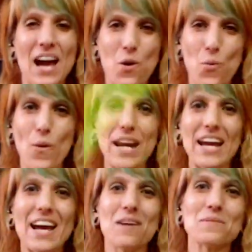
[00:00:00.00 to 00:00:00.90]
When
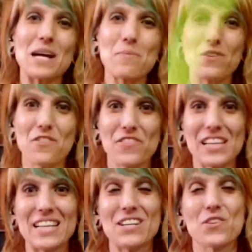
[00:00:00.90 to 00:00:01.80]
it comes up and you feel
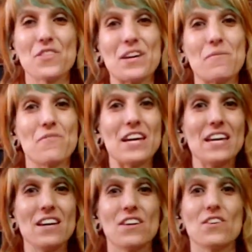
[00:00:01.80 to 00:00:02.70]
it in your thumb V,
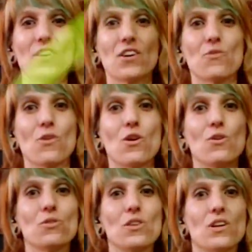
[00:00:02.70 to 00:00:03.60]
you're going to
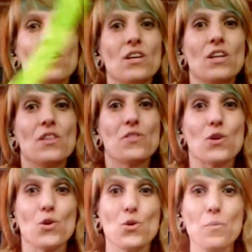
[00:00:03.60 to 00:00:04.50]
roll the
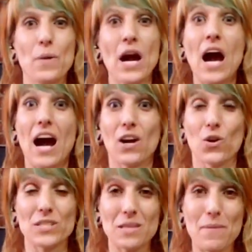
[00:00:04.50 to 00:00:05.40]
hoop
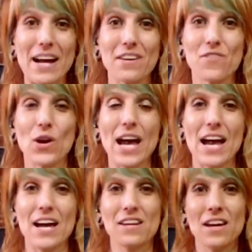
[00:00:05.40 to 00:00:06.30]
across the back of your
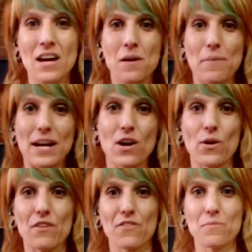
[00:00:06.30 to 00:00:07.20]
hand by going
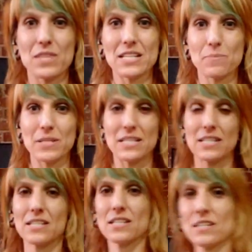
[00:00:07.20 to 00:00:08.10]
from this position,